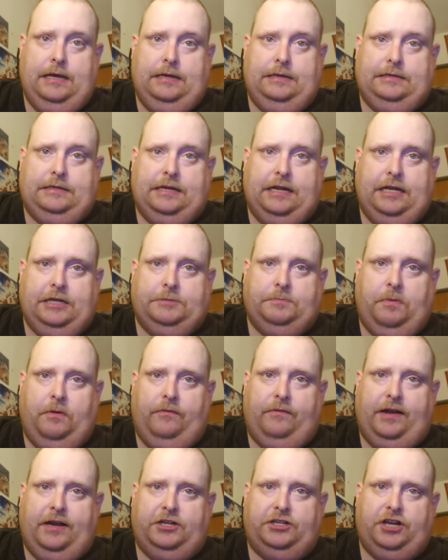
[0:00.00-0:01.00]
Today's
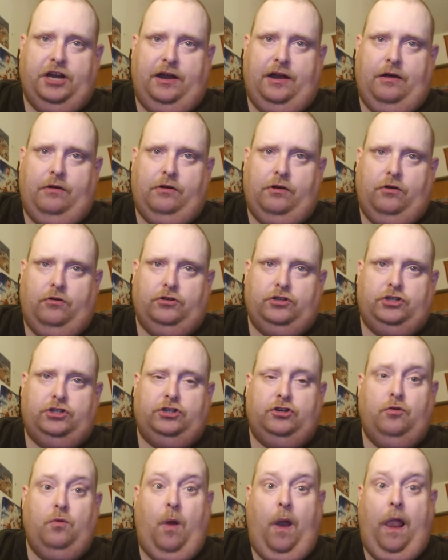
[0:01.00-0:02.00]
birthday shout-out goes
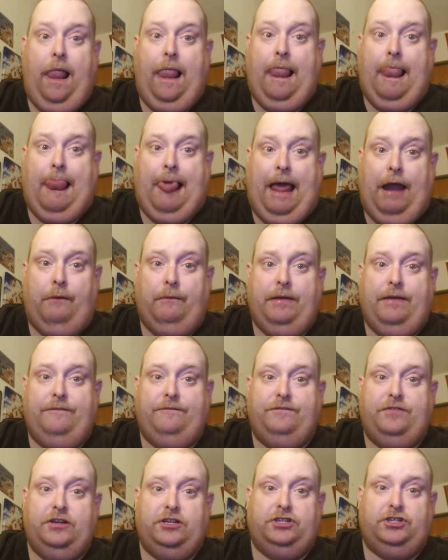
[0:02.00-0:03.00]
to Larry
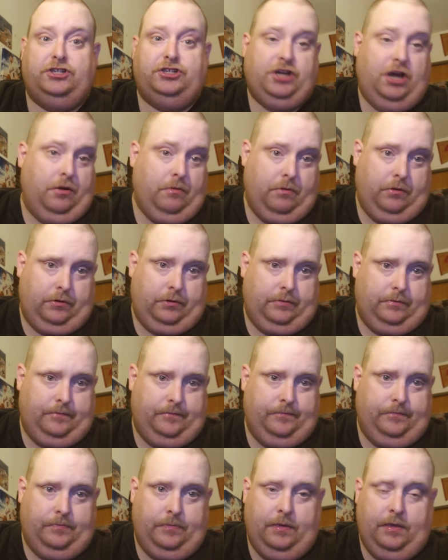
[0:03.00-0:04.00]
Fitzgerald,
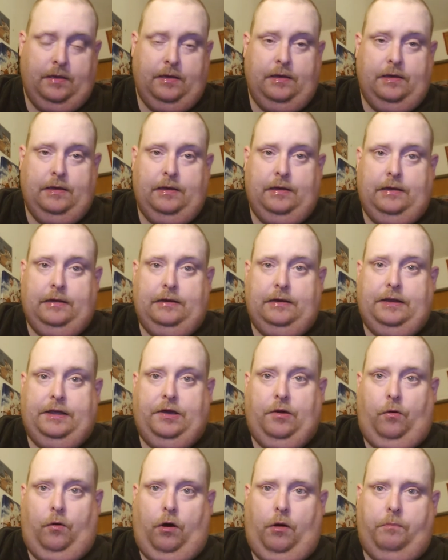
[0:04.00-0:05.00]
the
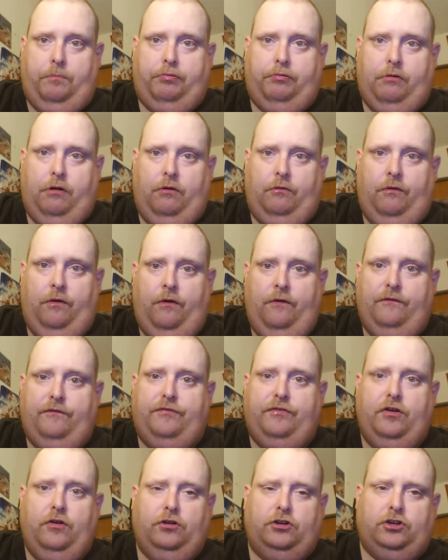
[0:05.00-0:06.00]
All-Pro
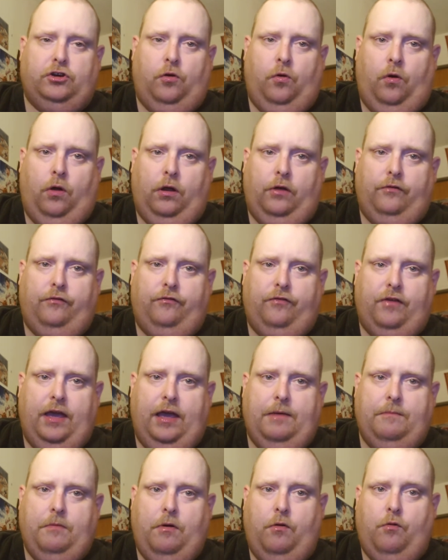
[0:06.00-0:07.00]
future Hall of
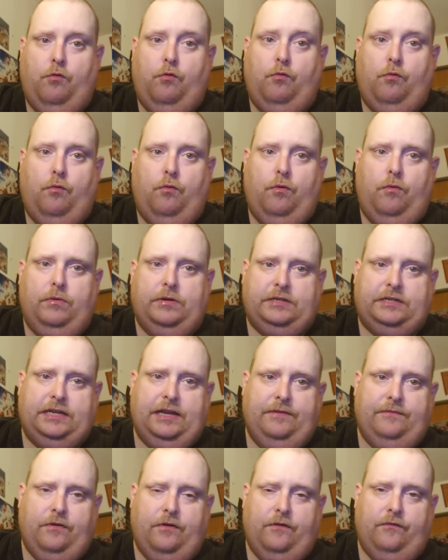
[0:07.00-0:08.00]
Fame
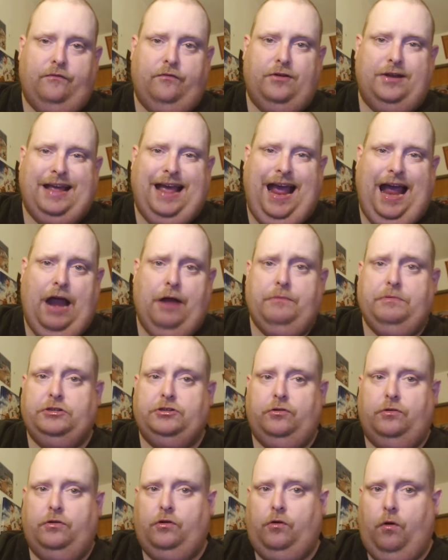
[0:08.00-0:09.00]
receiver for the
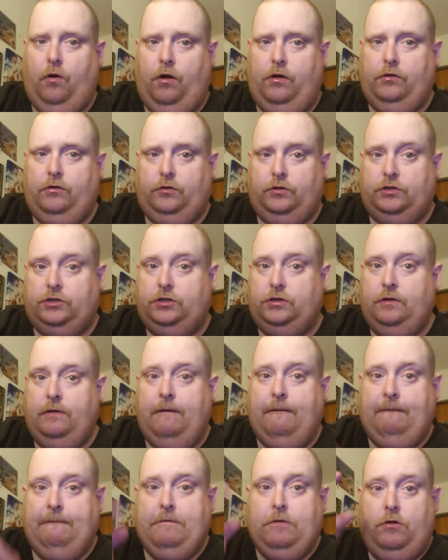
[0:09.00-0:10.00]
Arizona Cardinals,
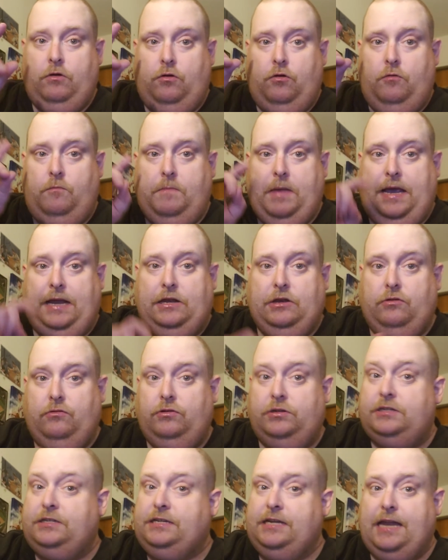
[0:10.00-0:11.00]
who made
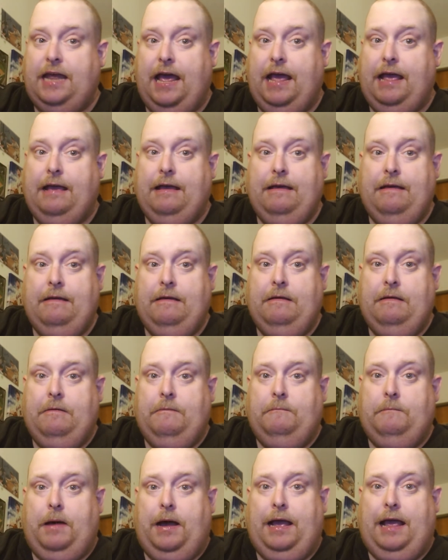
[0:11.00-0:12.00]
news today
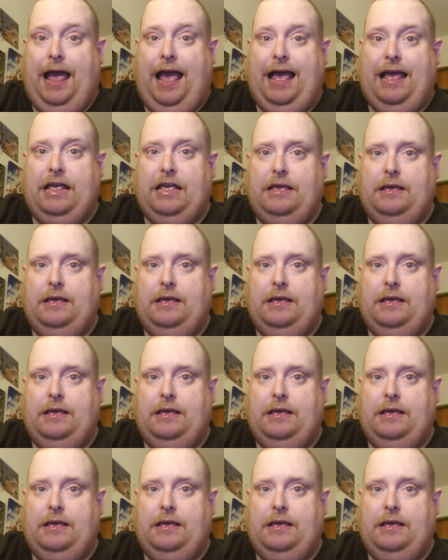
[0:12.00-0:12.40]
by